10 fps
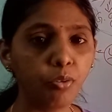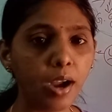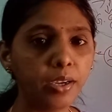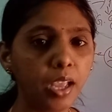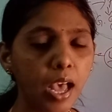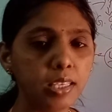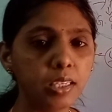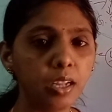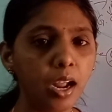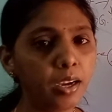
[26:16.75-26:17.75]
fatty
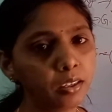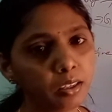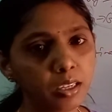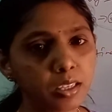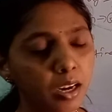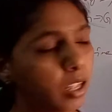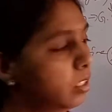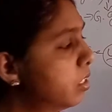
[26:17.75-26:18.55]
acid and glycerol.